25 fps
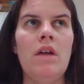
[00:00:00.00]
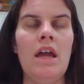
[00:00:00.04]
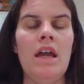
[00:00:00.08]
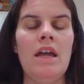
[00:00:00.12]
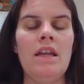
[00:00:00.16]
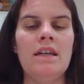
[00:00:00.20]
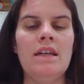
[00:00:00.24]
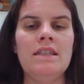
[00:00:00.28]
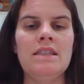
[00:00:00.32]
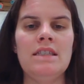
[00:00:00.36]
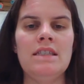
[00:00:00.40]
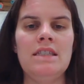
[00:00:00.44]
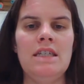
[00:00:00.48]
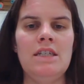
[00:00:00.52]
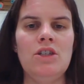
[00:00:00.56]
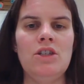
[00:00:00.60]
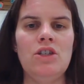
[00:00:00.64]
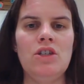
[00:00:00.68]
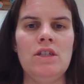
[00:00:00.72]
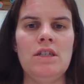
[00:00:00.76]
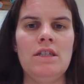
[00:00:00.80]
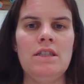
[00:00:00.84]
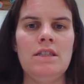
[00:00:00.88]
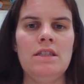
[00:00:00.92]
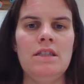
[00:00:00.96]
and
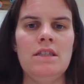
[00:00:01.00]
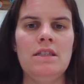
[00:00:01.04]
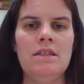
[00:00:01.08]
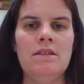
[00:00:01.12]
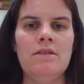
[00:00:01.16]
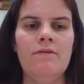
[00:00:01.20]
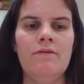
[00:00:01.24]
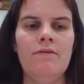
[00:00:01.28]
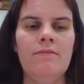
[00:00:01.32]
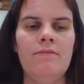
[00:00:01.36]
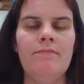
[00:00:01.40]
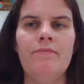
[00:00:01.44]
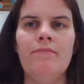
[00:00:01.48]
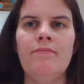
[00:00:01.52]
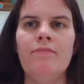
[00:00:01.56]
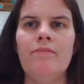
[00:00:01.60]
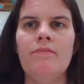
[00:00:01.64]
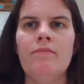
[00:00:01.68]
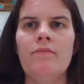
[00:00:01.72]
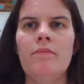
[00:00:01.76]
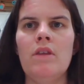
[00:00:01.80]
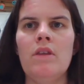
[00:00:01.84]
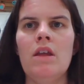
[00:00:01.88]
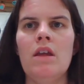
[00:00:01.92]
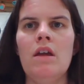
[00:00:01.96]
extensions.
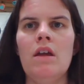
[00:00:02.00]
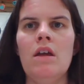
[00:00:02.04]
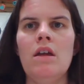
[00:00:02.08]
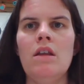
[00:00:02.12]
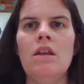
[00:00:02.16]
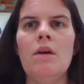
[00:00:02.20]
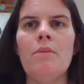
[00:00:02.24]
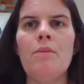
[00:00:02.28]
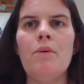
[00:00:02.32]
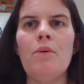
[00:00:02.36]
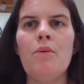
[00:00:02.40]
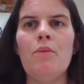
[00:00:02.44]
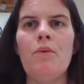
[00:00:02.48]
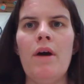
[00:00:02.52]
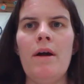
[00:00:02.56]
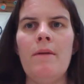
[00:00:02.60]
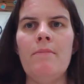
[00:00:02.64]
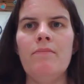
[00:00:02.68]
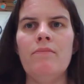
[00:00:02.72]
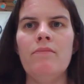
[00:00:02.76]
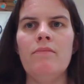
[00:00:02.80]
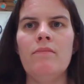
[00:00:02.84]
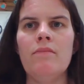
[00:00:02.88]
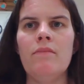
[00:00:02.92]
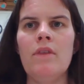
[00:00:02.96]
Number
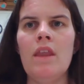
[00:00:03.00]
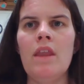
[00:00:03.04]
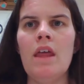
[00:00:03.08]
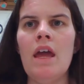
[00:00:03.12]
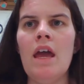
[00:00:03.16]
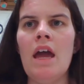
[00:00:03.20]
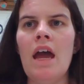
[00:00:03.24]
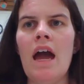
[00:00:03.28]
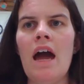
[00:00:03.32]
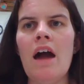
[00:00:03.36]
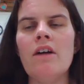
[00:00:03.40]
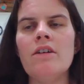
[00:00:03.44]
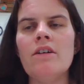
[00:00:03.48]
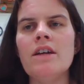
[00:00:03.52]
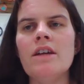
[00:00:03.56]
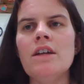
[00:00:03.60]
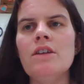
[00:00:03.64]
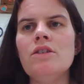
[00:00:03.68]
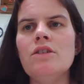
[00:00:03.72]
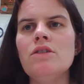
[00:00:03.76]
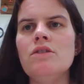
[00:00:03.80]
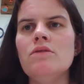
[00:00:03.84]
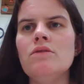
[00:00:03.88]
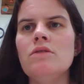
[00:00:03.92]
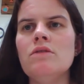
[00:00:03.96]
1, how
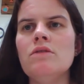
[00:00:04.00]
can